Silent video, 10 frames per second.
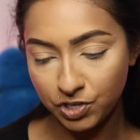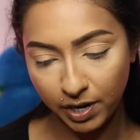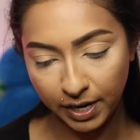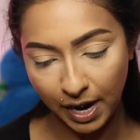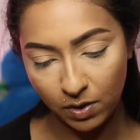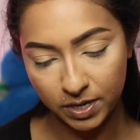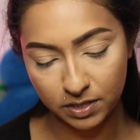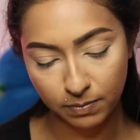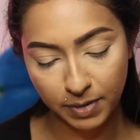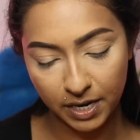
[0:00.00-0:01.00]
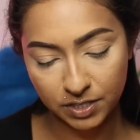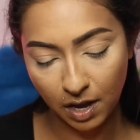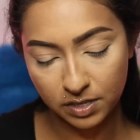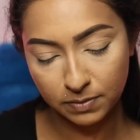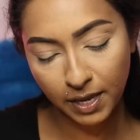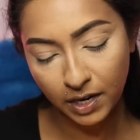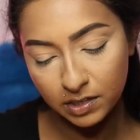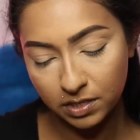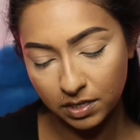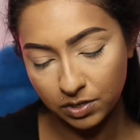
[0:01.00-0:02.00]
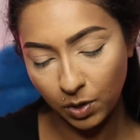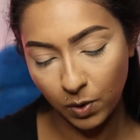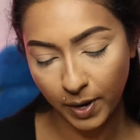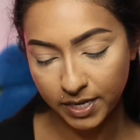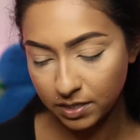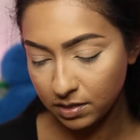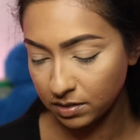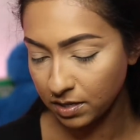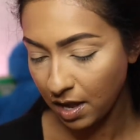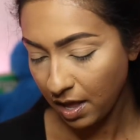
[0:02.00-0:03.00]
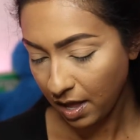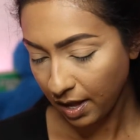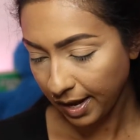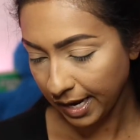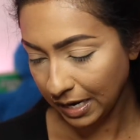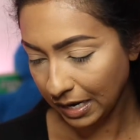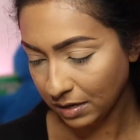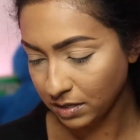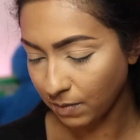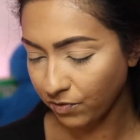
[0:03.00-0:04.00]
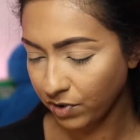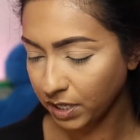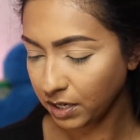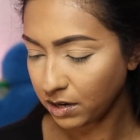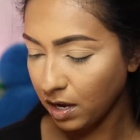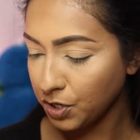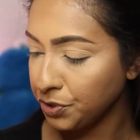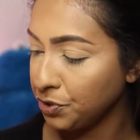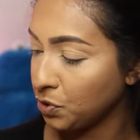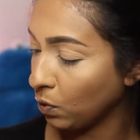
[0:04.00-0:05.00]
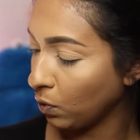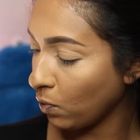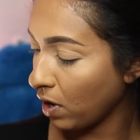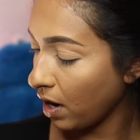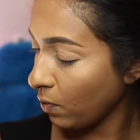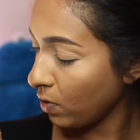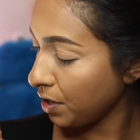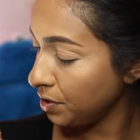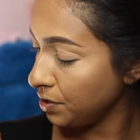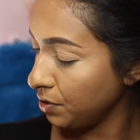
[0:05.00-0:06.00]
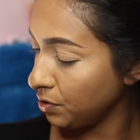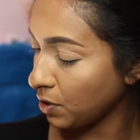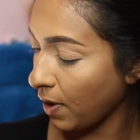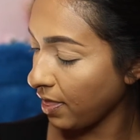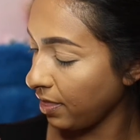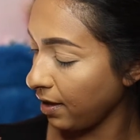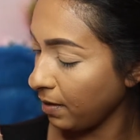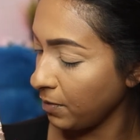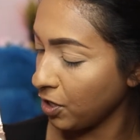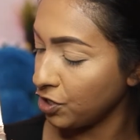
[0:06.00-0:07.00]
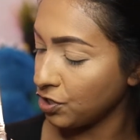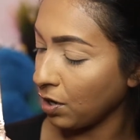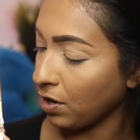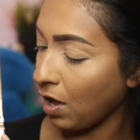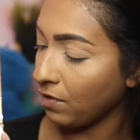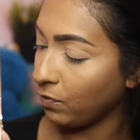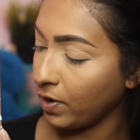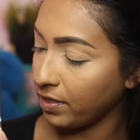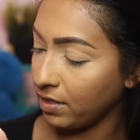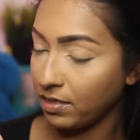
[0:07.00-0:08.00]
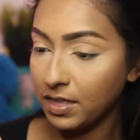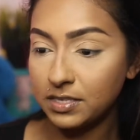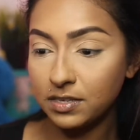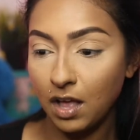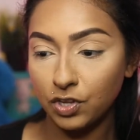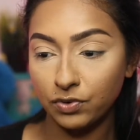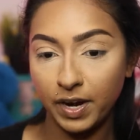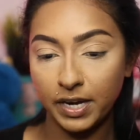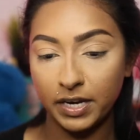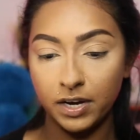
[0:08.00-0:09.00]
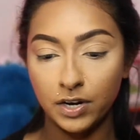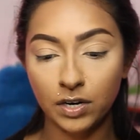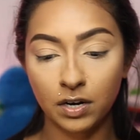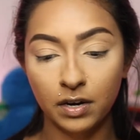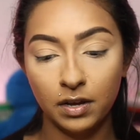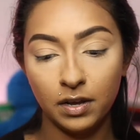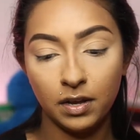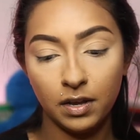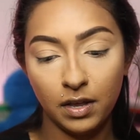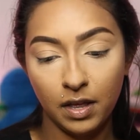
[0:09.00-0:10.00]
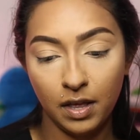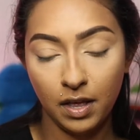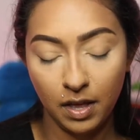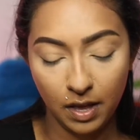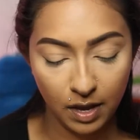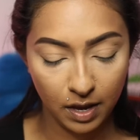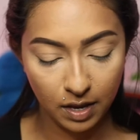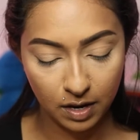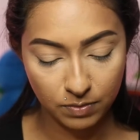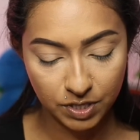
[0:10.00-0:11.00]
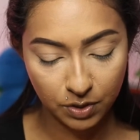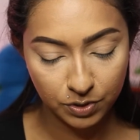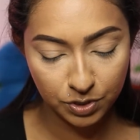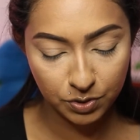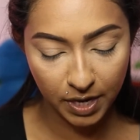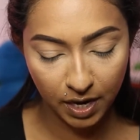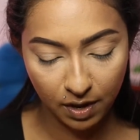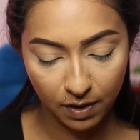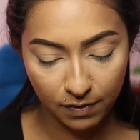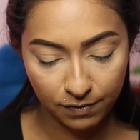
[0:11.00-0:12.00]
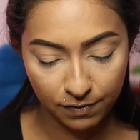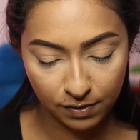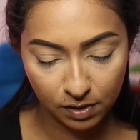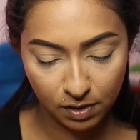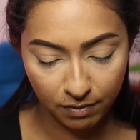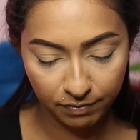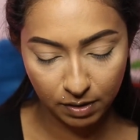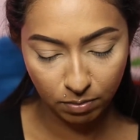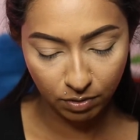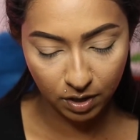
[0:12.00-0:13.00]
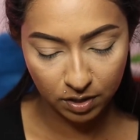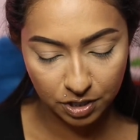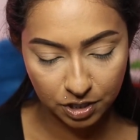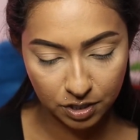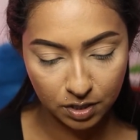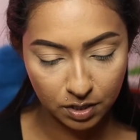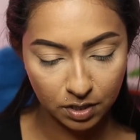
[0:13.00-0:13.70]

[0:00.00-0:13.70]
trying it out. It's the BH Cosmetics Desert Oasis. And I'm really not too sure what I want to do. So I think I'm going to start off with this color right here. And I'm just going to take a fluffy brush